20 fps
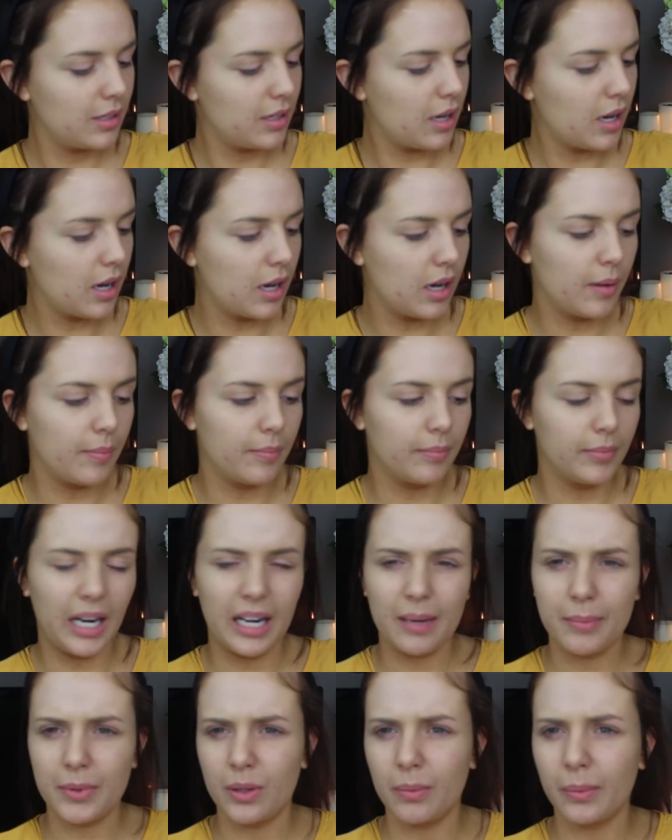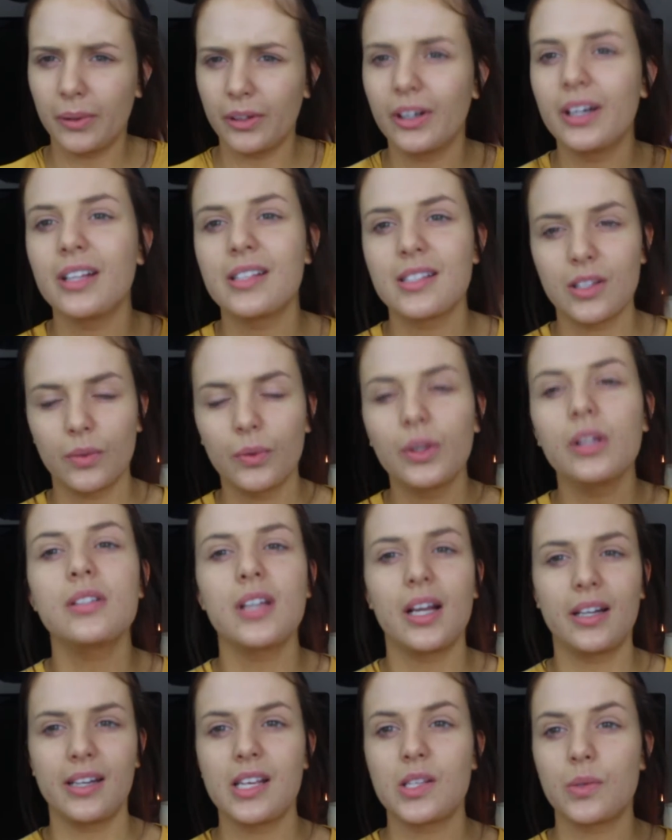Not a beauty blender. It's the Real
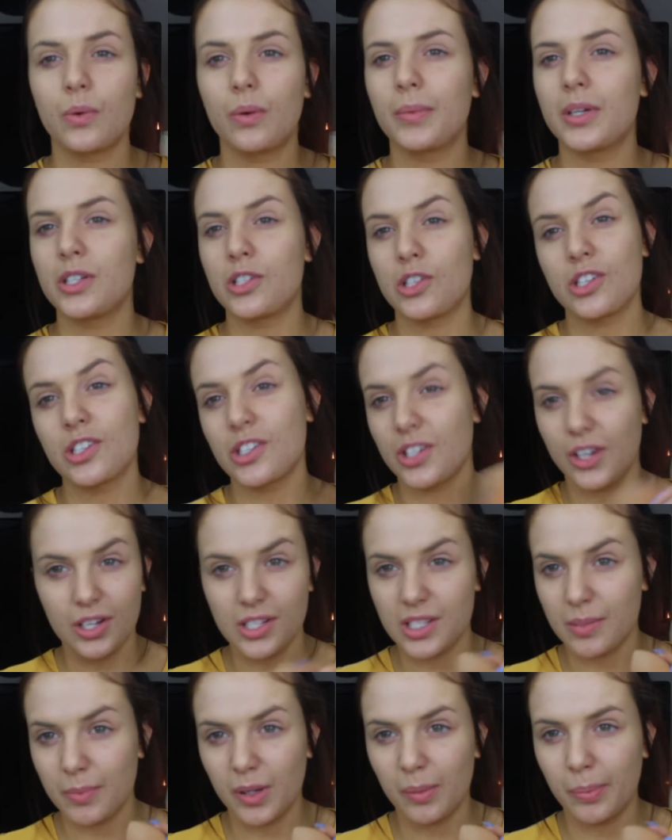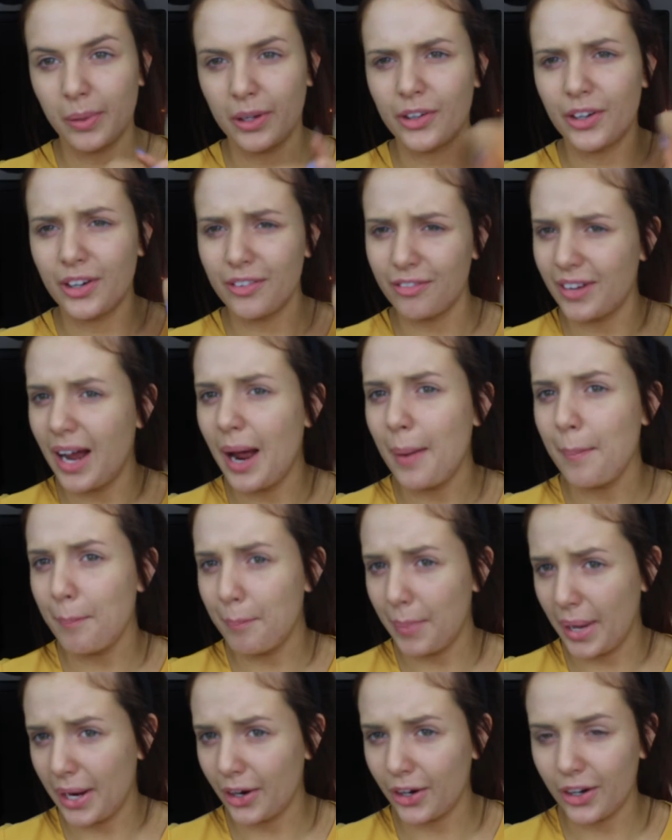Techniques one, but it's just as good as the beauty blender, if not
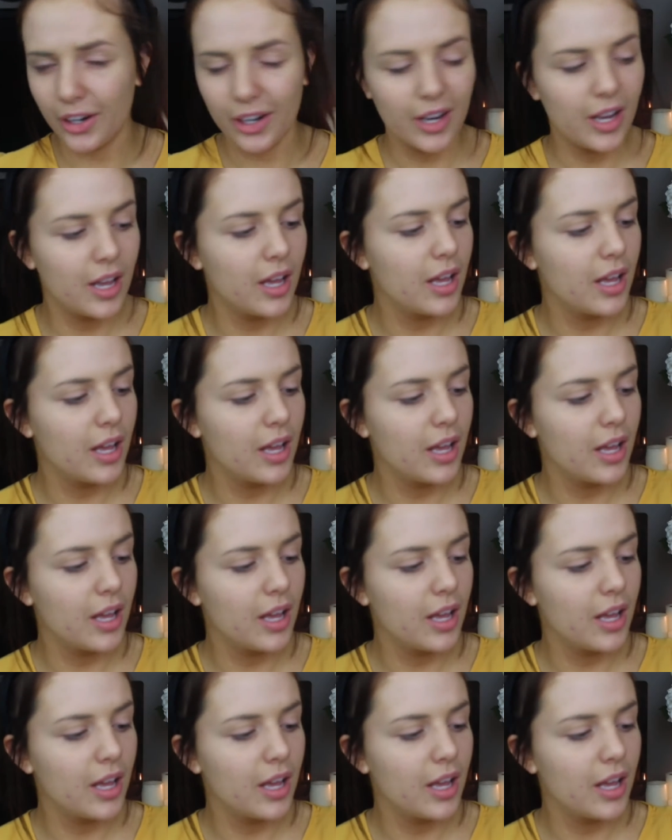better.